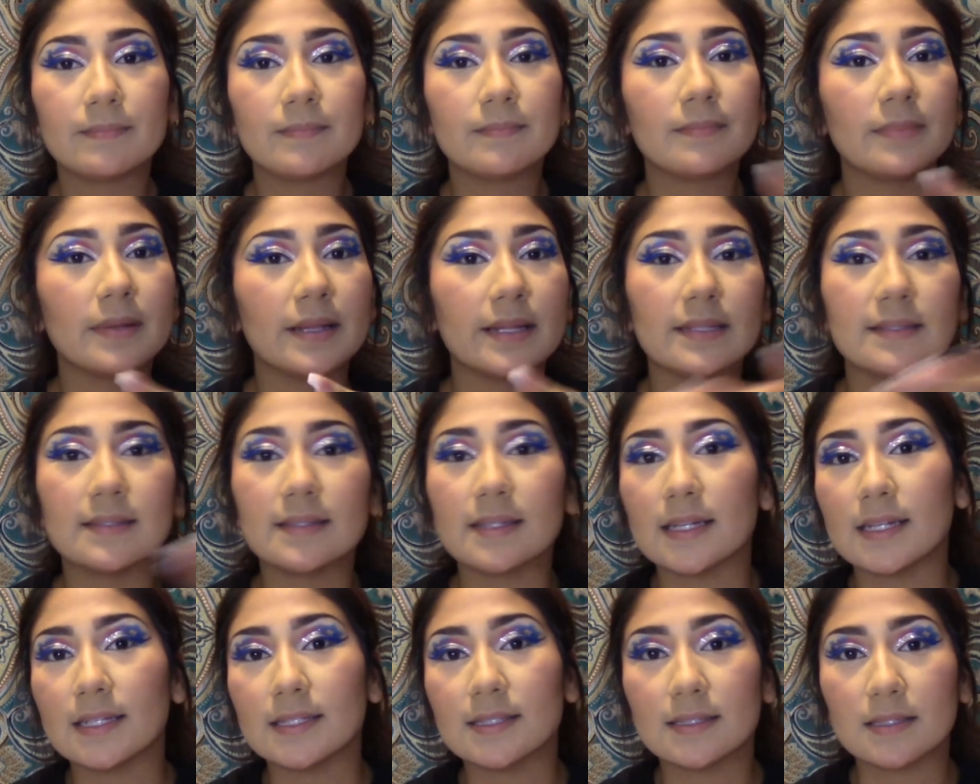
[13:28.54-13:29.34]
placed
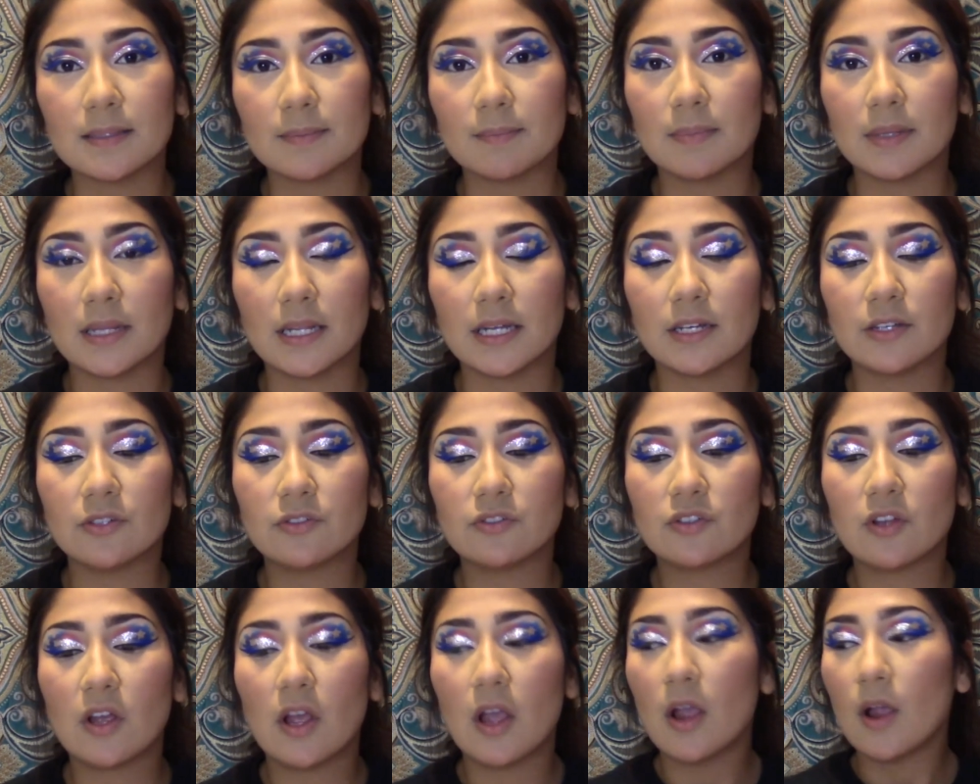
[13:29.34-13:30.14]
in some
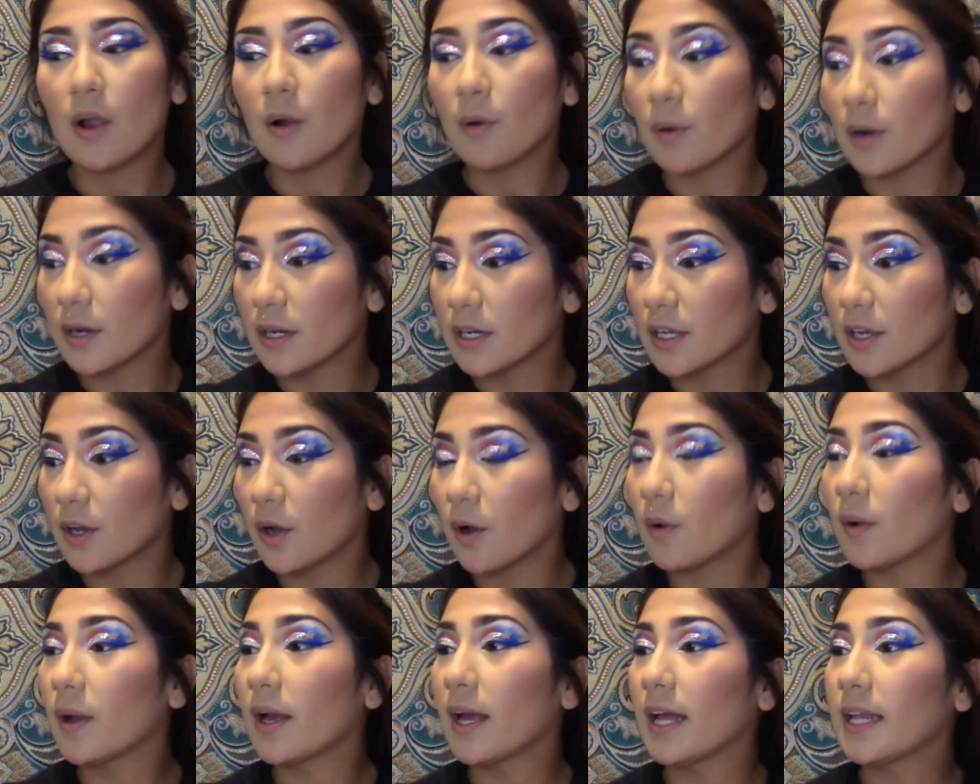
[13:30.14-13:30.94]
blush, we're going to
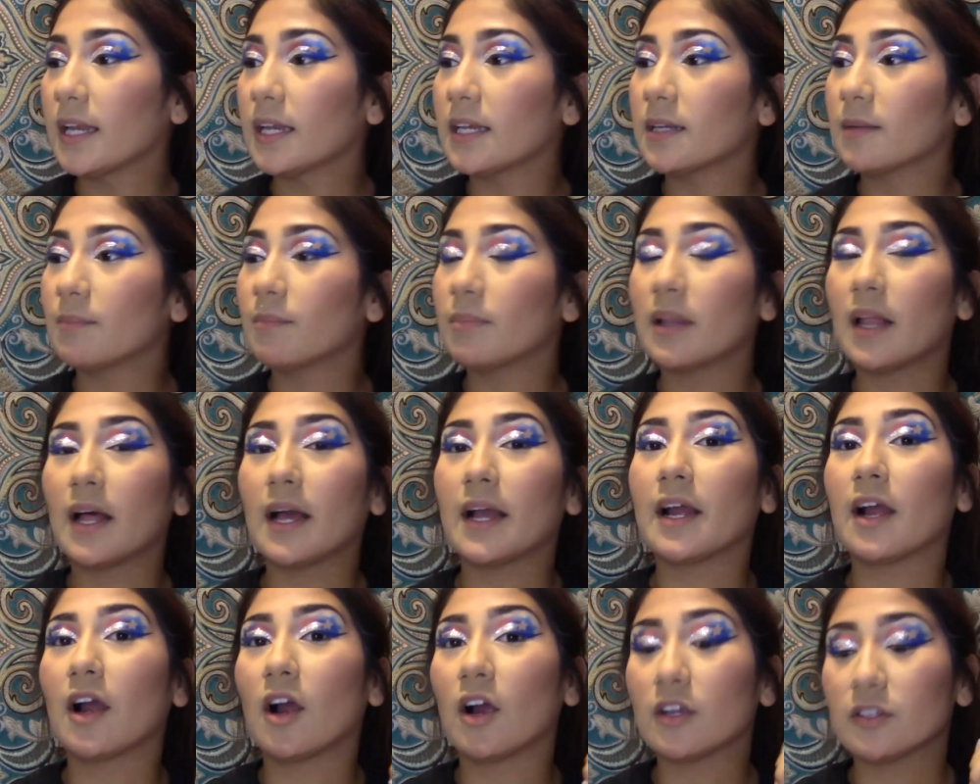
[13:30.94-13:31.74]
go ahead and
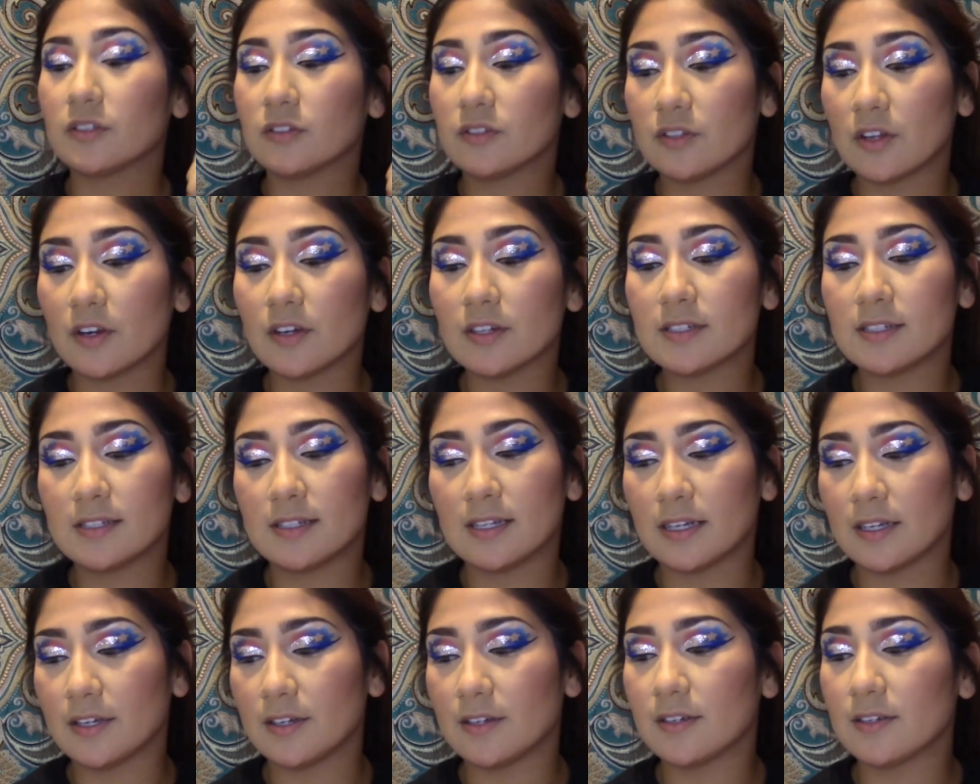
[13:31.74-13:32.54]
apply our star
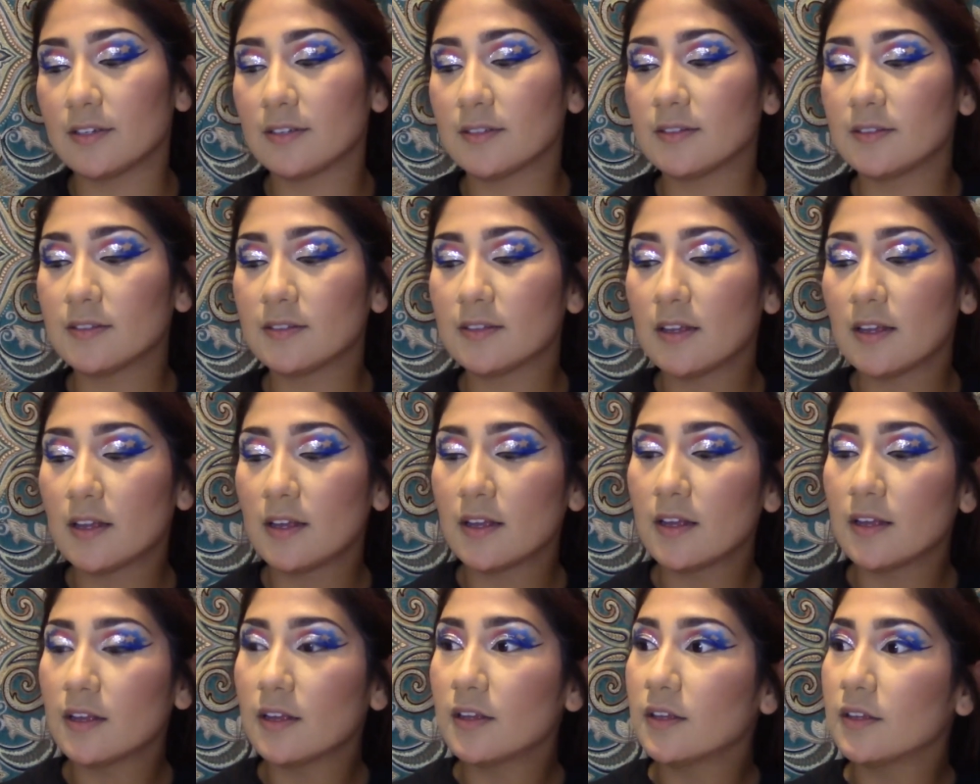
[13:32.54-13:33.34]
stickers.
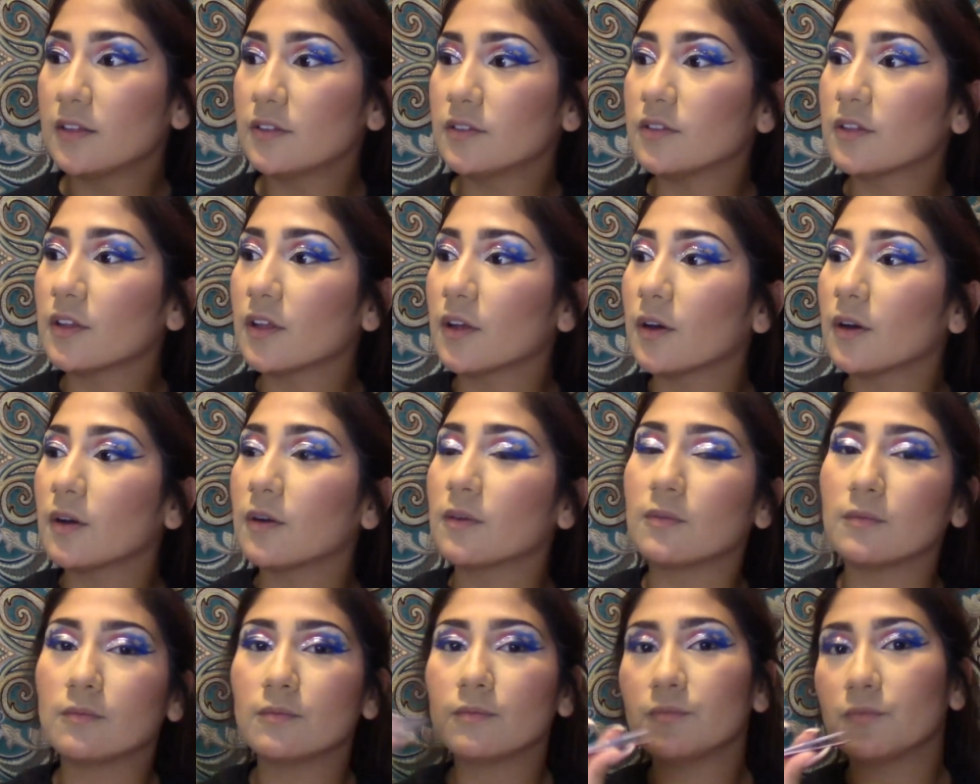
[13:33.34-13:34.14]

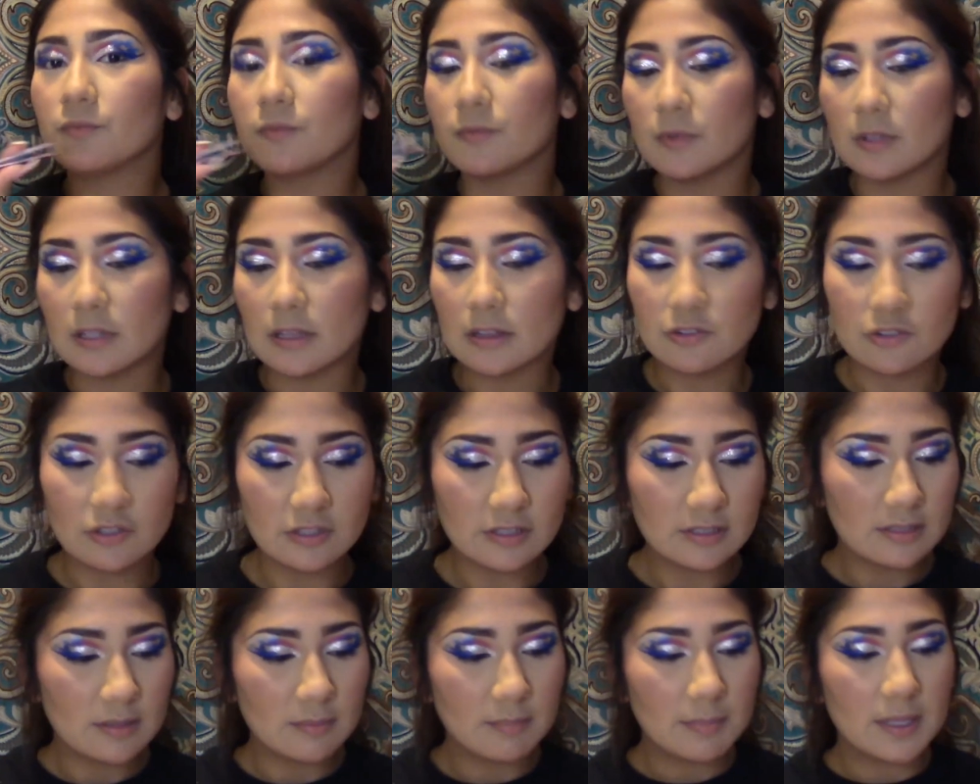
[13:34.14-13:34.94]
So with
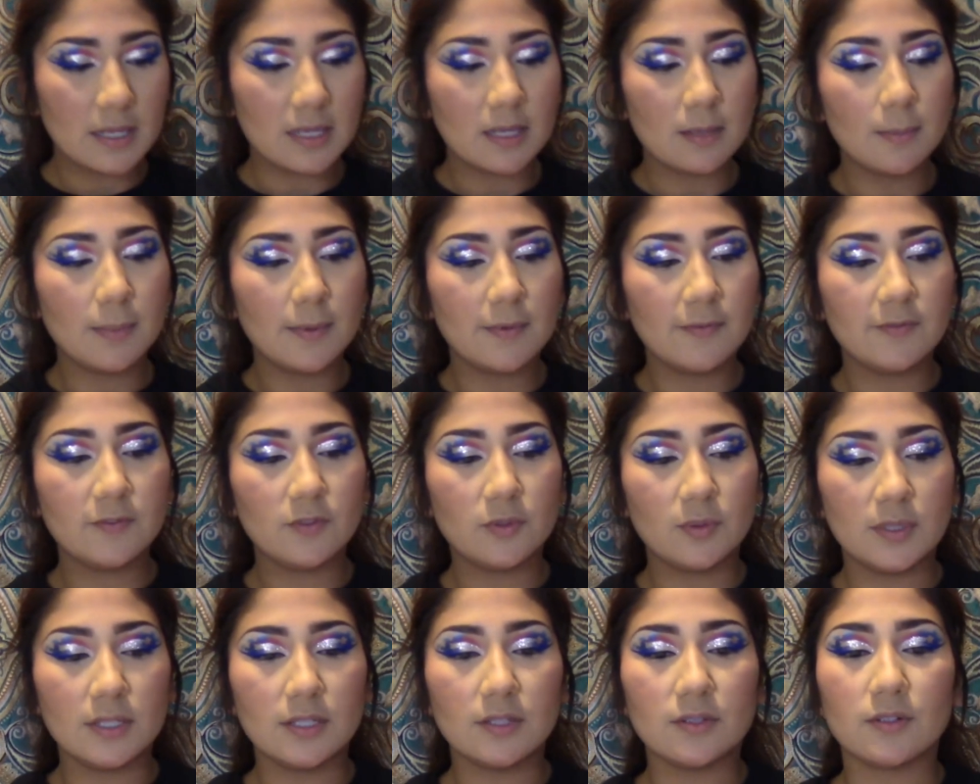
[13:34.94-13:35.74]
just a pickup of
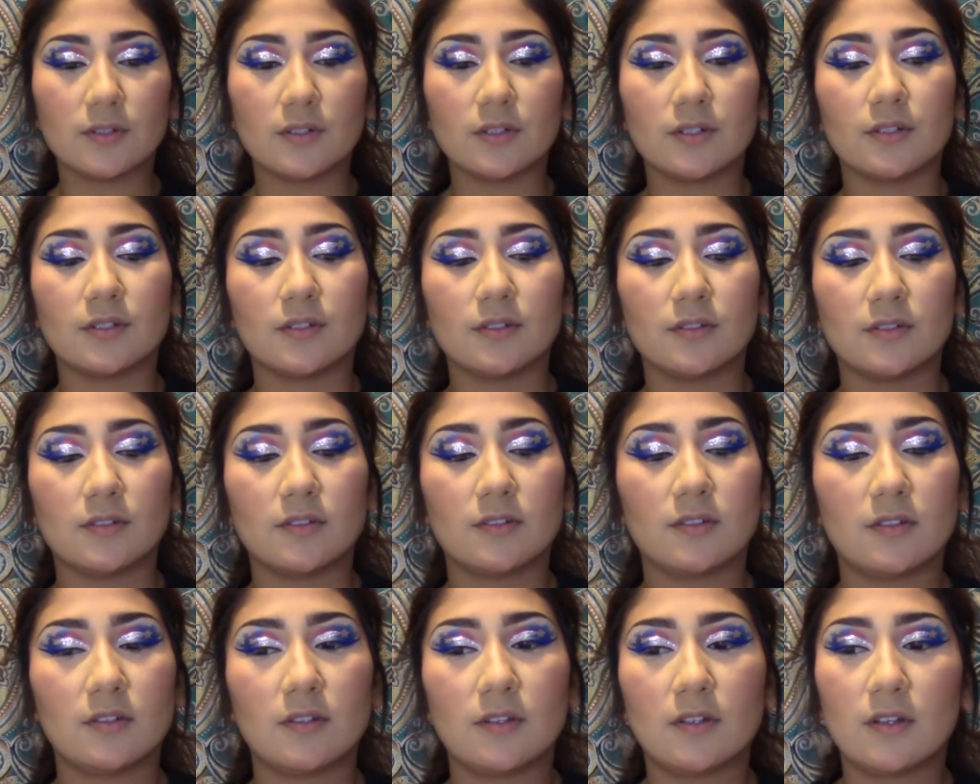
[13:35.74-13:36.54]

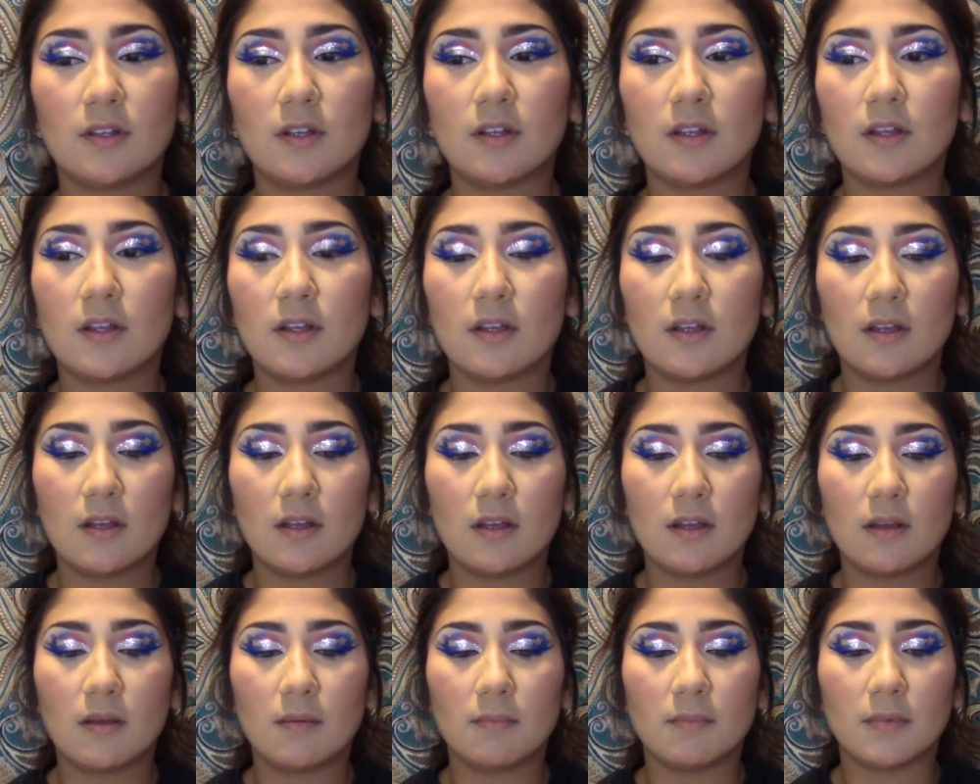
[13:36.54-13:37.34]
tweezers,
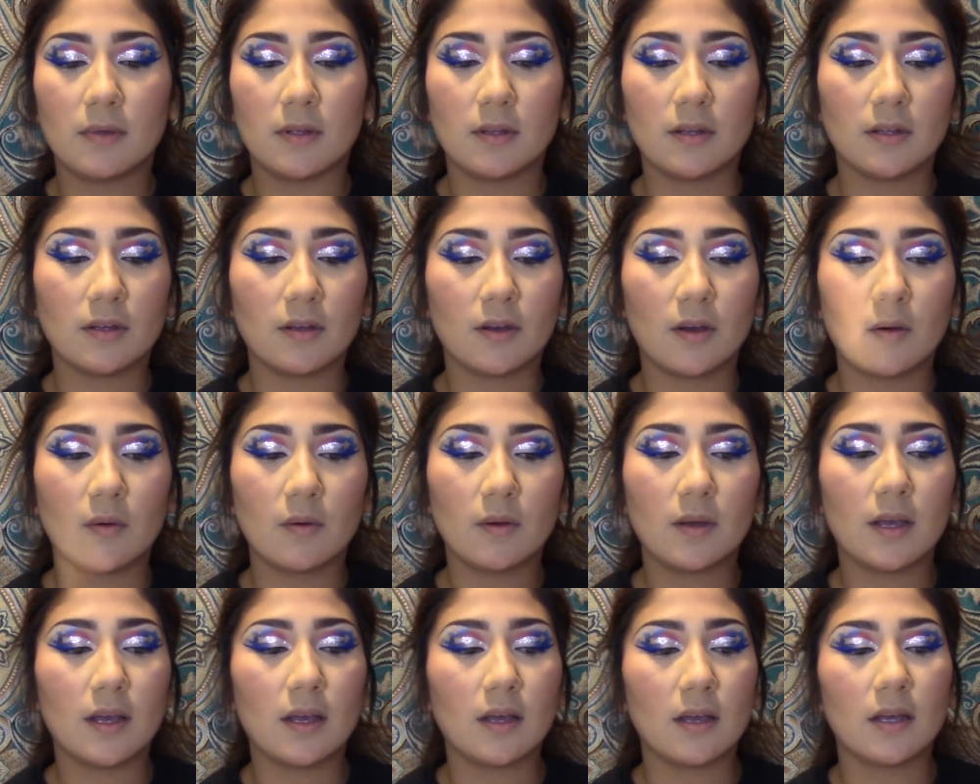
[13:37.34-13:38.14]
I'm going to go
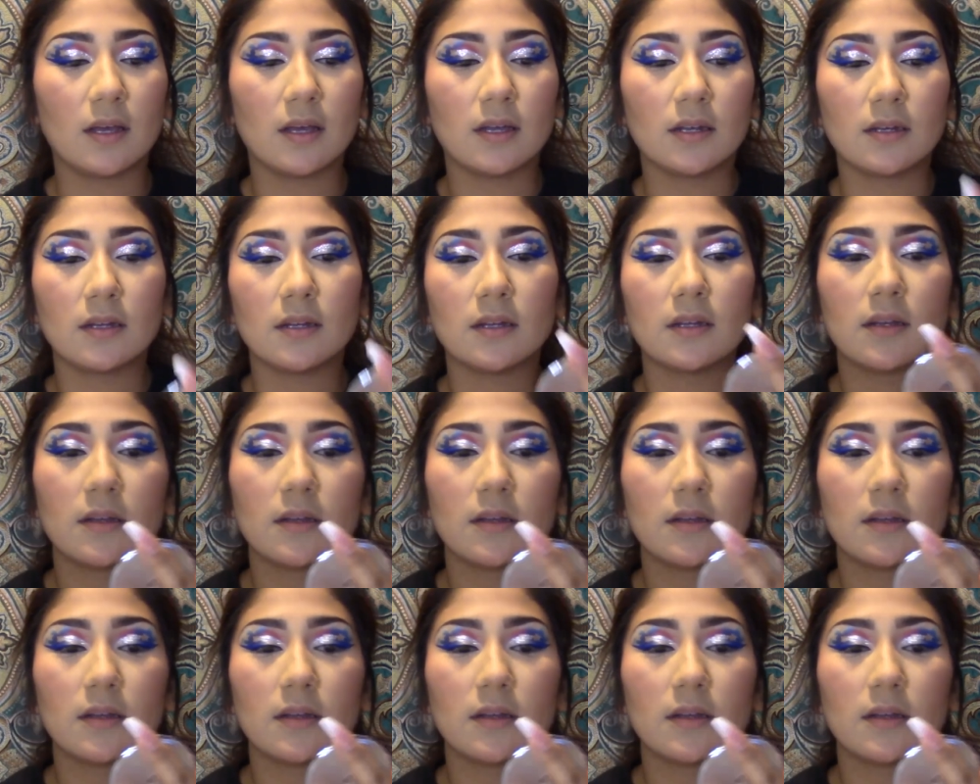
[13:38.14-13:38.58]
ahead,